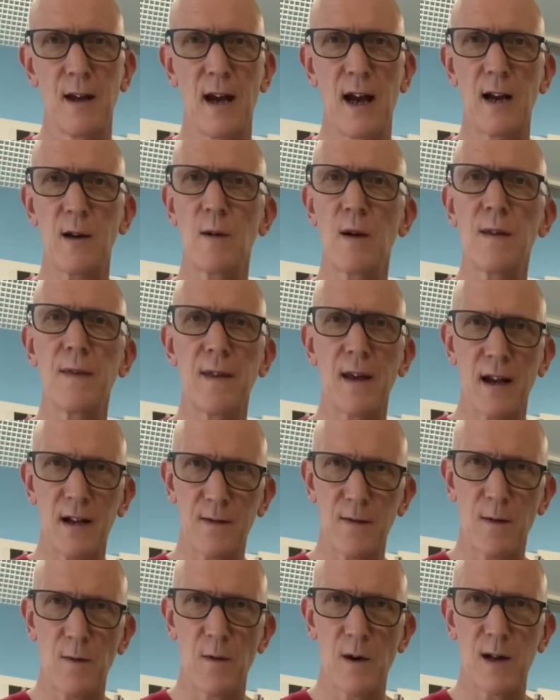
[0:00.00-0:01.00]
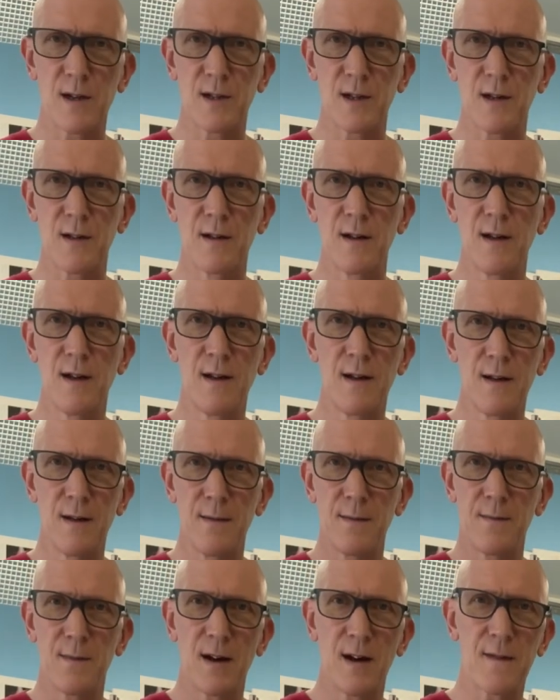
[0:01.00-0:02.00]
Anyway, thanks for watching.
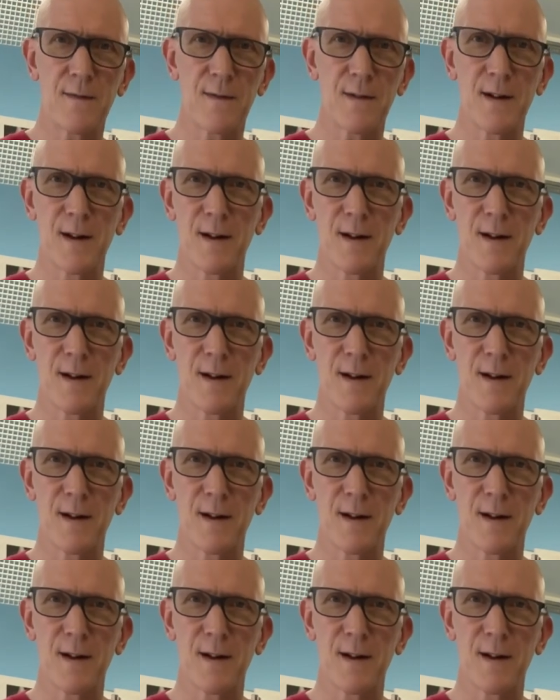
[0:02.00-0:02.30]
Bye for